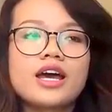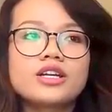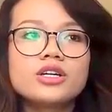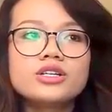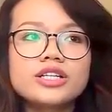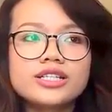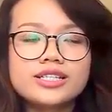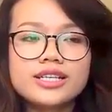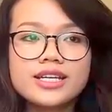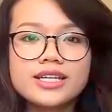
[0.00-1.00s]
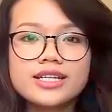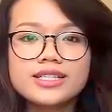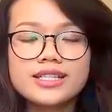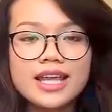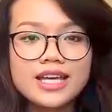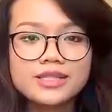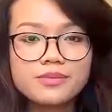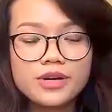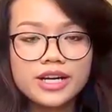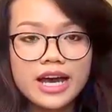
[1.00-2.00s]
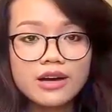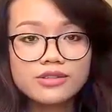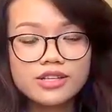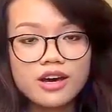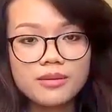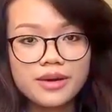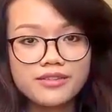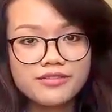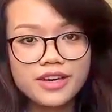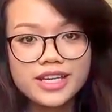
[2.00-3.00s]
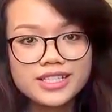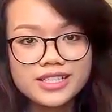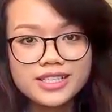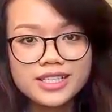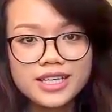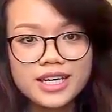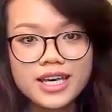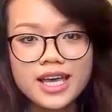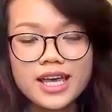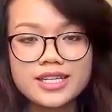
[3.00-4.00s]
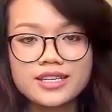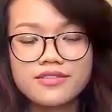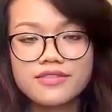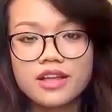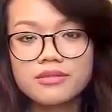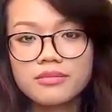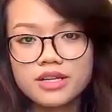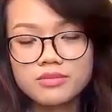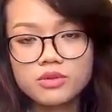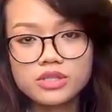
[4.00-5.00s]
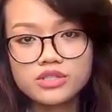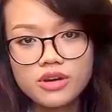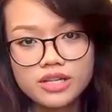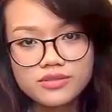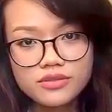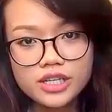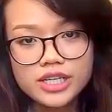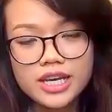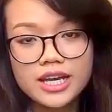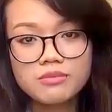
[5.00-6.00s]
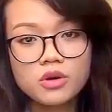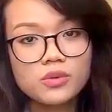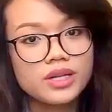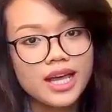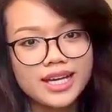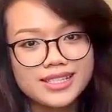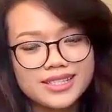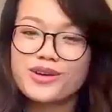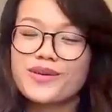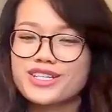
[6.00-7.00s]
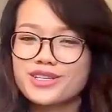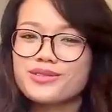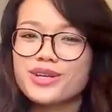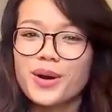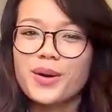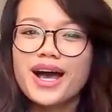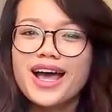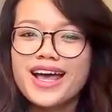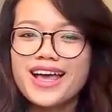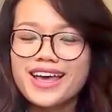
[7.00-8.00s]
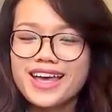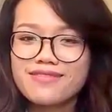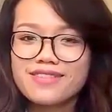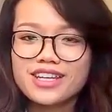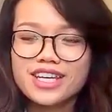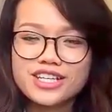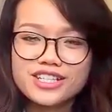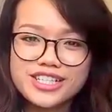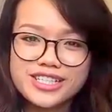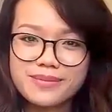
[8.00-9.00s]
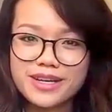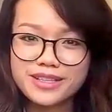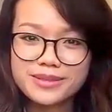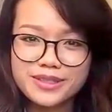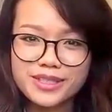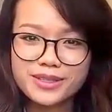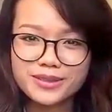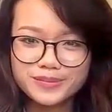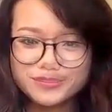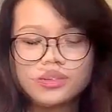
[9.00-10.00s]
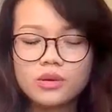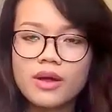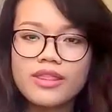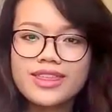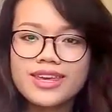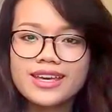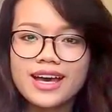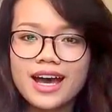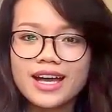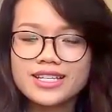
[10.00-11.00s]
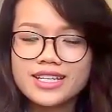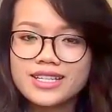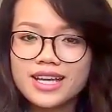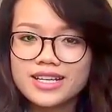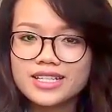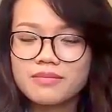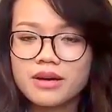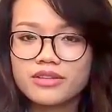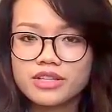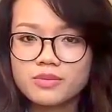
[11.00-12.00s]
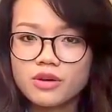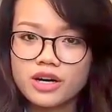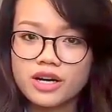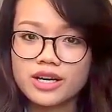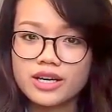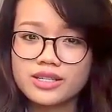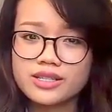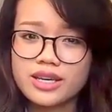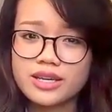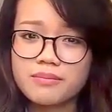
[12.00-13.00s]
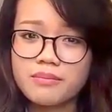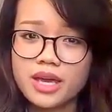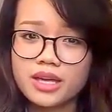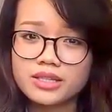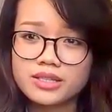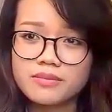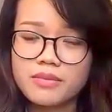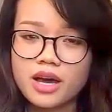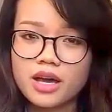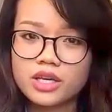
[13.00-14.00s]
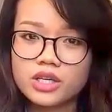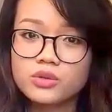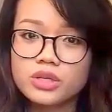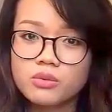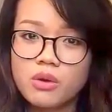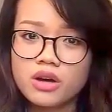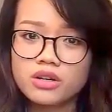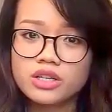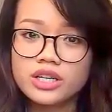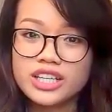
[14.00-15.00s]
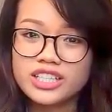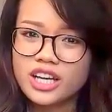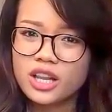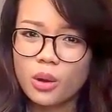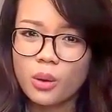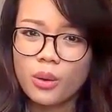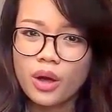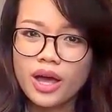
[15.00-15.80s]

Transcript: I noticed is less breakouts on my face, and I felt much more stress-free and more relaxed, though I don't know if it increased my libido. The one thing I disliked about this product is it makes my urine water yellow.